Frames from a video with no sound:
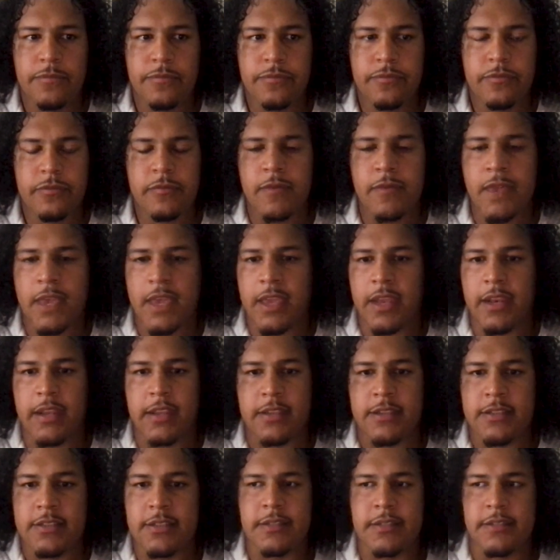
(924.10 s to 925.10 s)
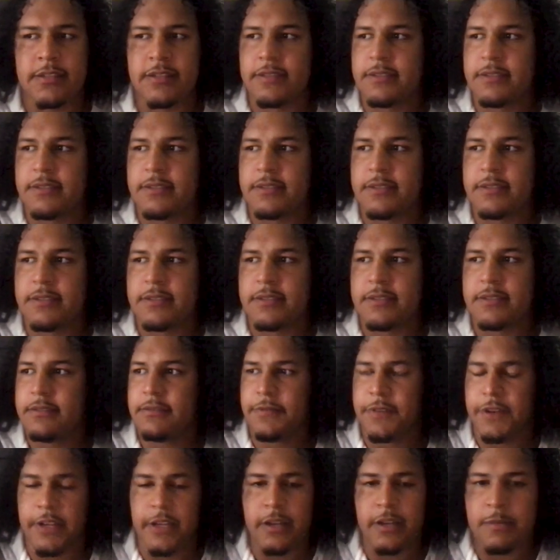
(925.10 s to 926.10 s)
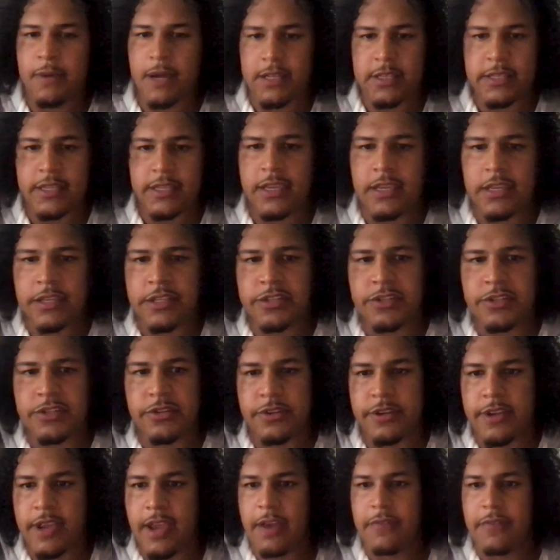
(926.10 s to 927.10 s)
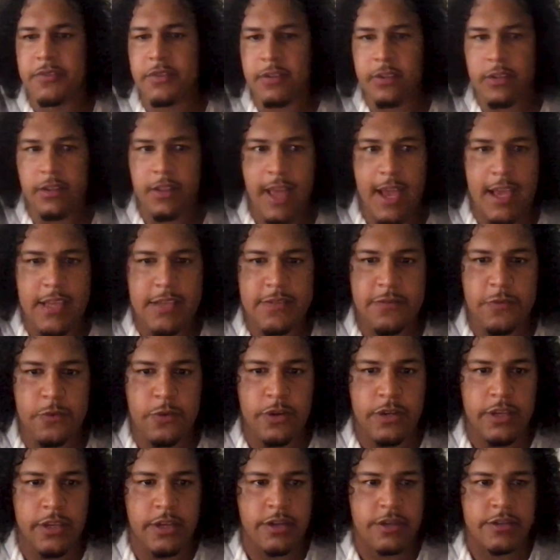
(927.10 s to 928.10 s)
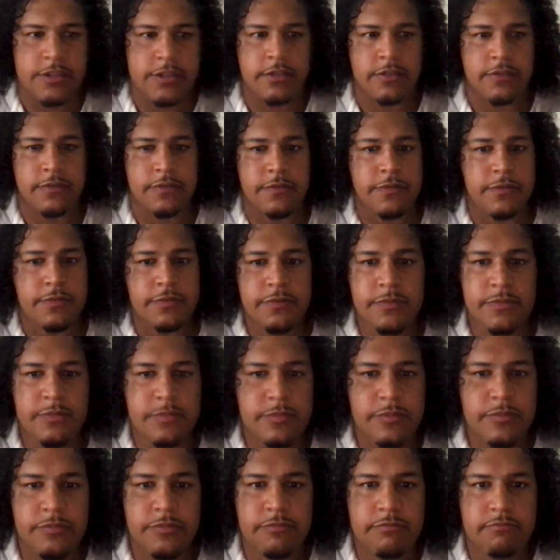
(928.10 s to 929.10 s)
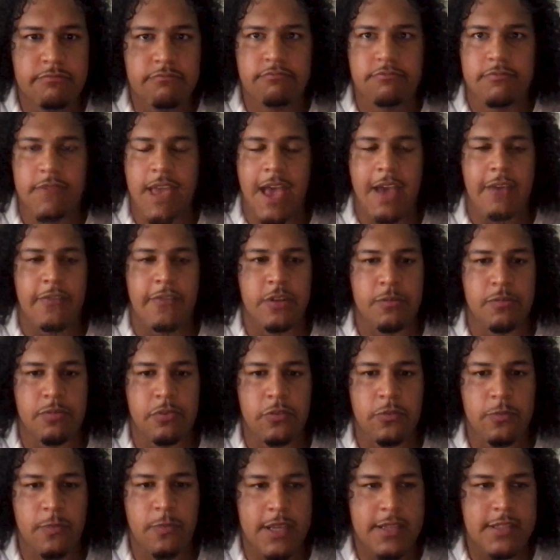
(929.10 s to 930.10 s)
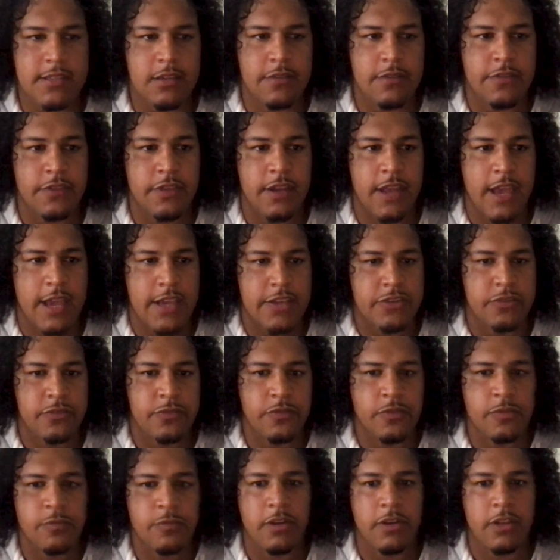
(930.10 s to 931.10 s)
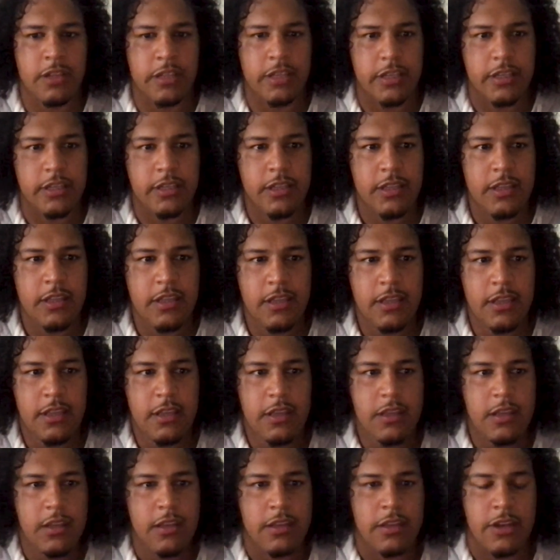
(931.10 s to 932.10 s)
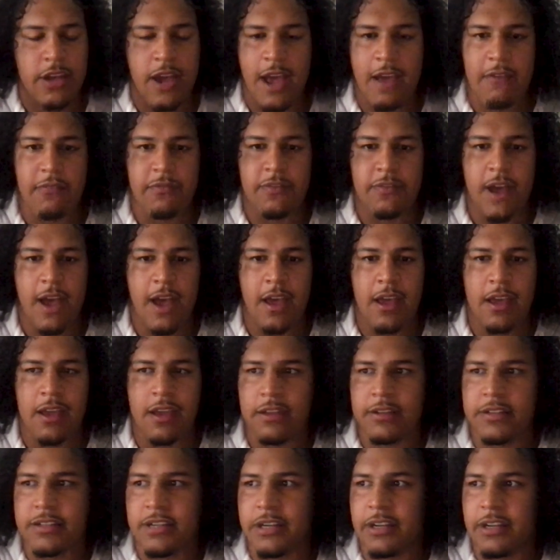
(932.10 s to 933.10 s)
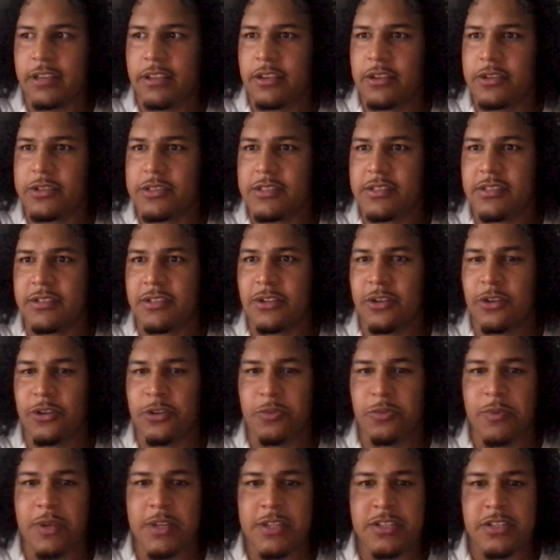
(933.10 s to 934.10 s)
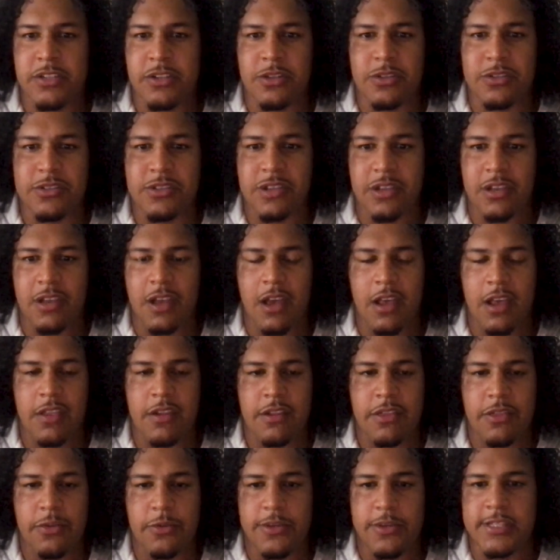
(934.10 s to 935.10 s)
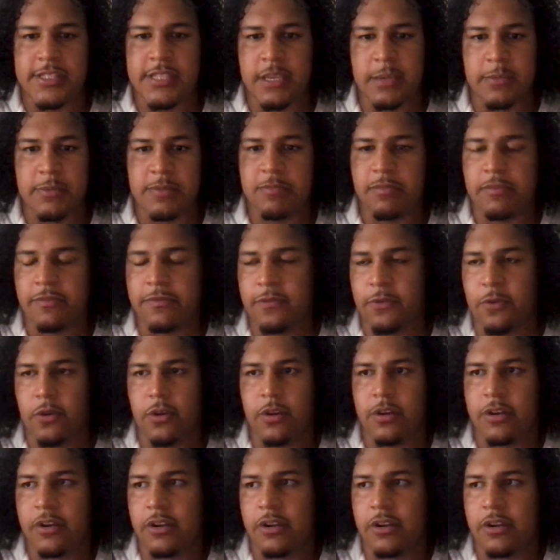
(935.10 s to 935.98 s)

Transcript: Man, it just forget about the injury after the last four years of having to prove myself in the National Football League. Mm-hmm. You know, I've I during those, you know, you mentioned those uh, other three teams before.